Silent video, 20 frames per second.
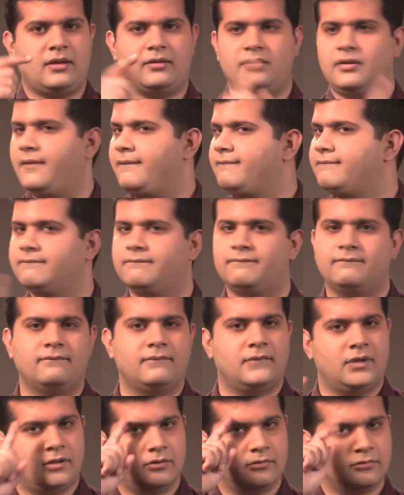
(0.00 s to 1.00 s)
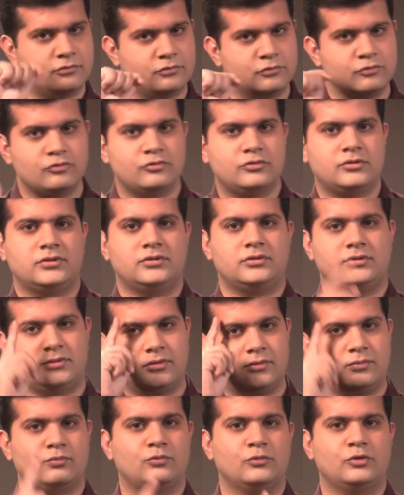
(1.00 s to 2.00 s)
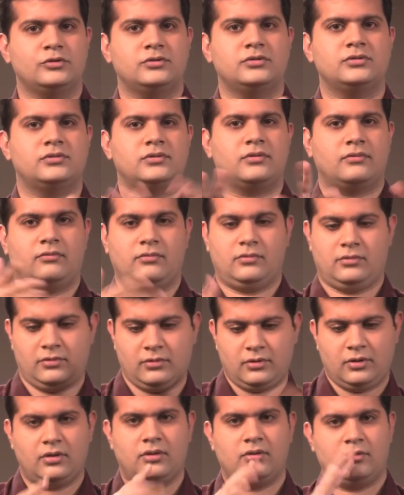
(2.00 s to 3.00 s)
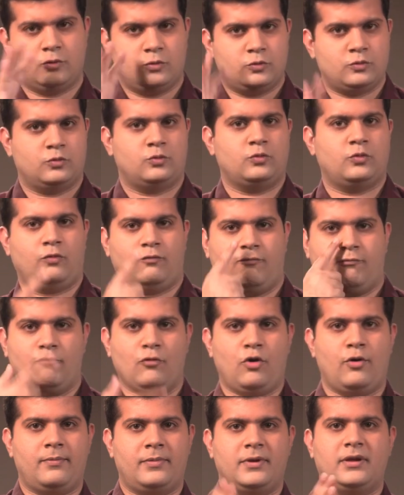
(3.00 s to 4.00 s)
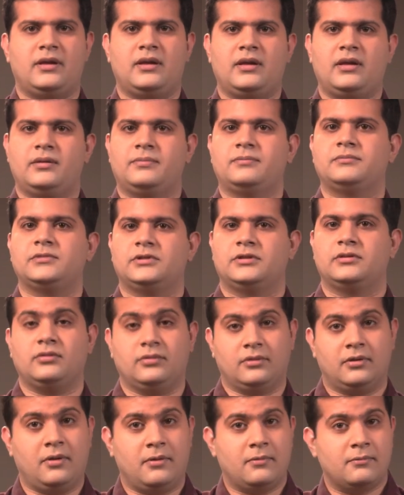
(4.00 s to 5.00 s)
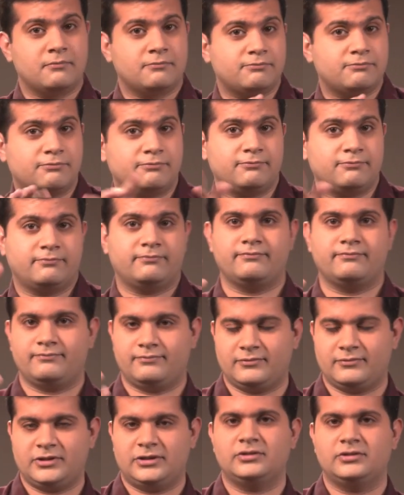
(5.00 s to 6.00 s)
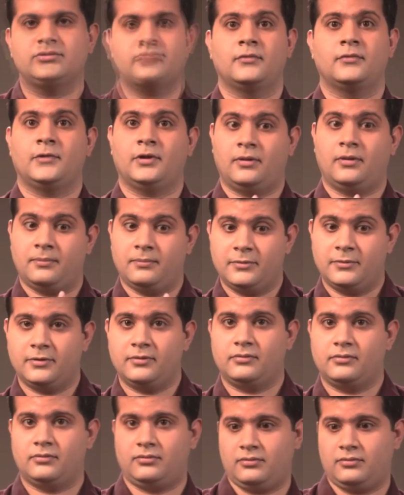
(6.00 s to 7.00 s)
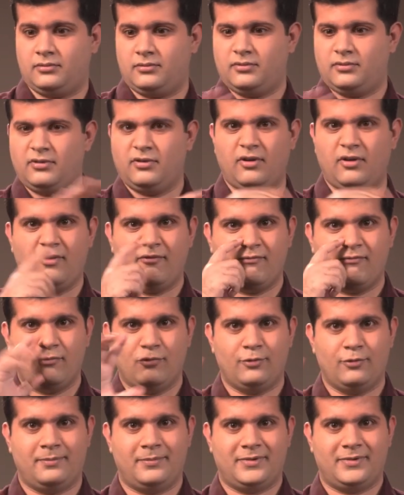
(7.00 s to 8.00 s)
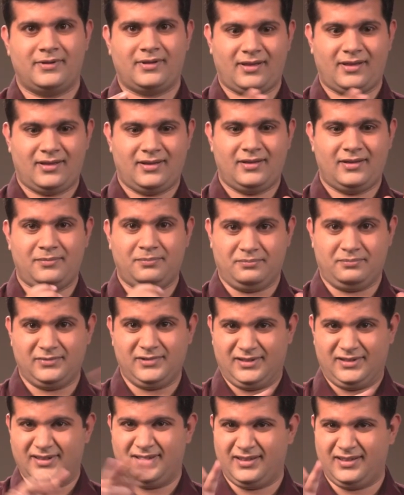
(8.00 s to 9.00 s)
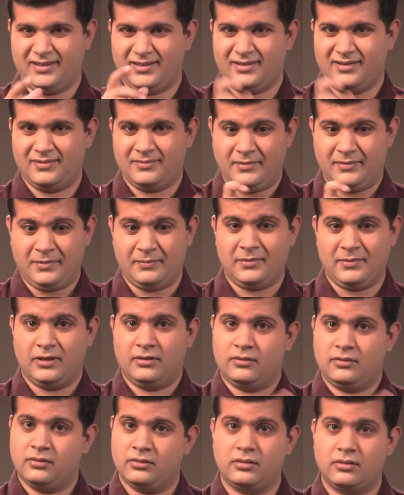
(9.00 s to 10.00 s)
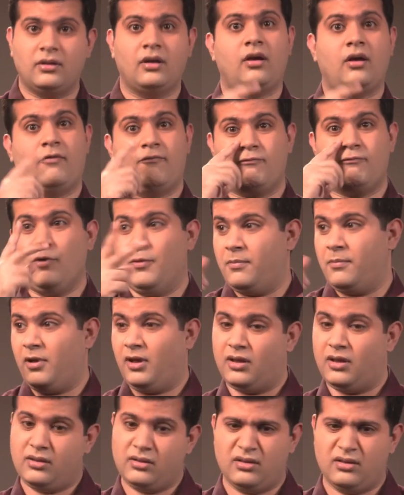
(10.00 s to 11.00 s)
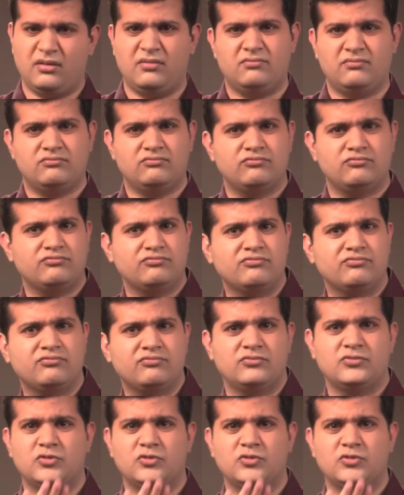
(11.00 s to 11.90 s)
They did this because they want to eradicate the negativity and create awareness about menstruation being natural. Several women gathered to create awareness about menstruation